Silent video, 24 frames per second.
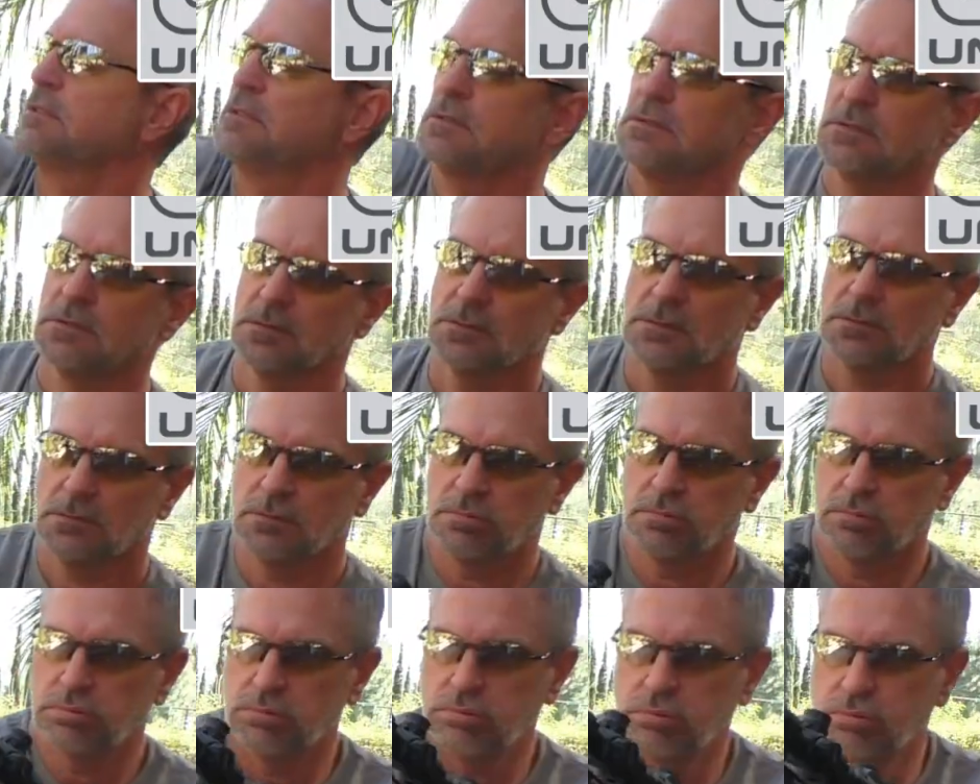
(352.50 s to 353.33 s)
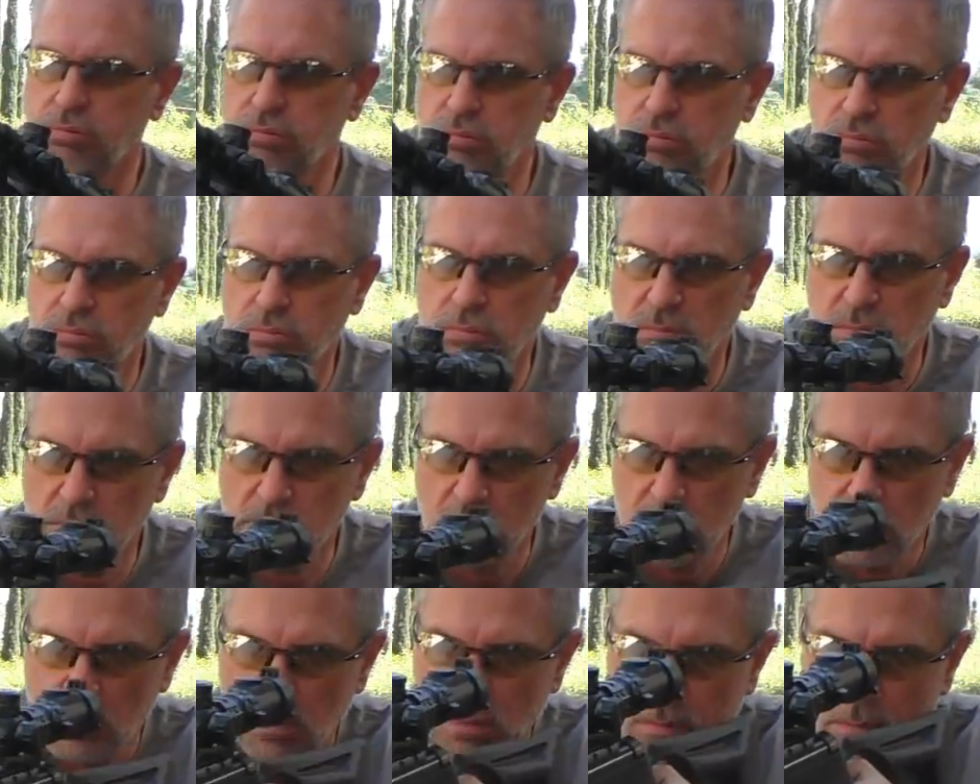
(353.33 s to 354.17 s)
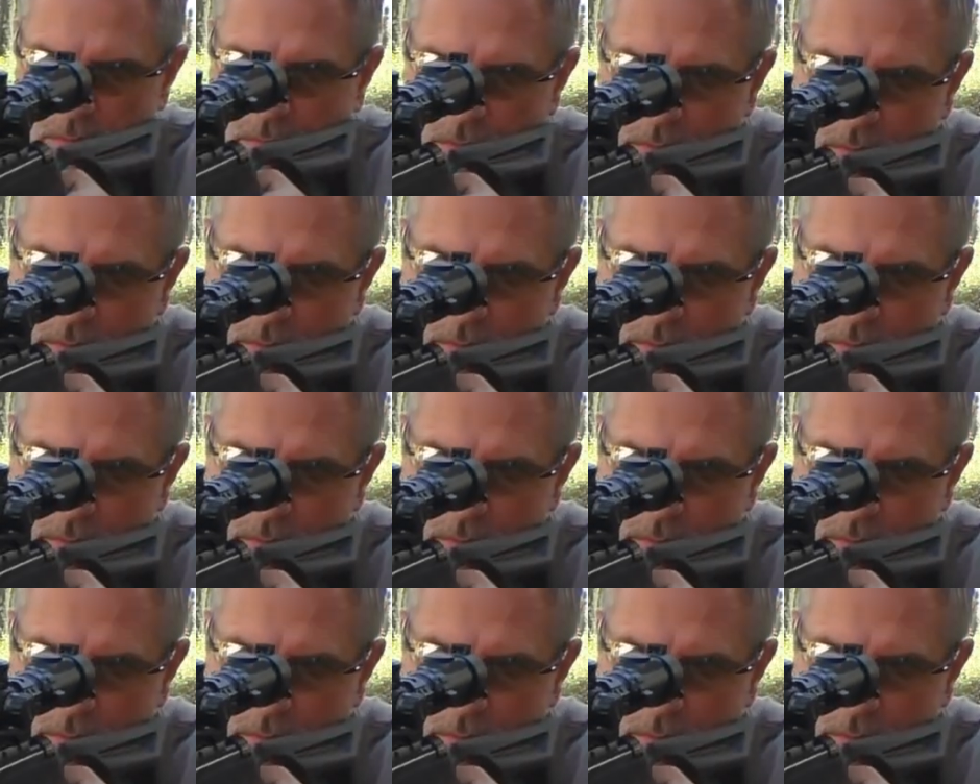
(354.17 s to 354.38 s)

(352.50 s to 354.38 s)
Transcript: Nobody speaks.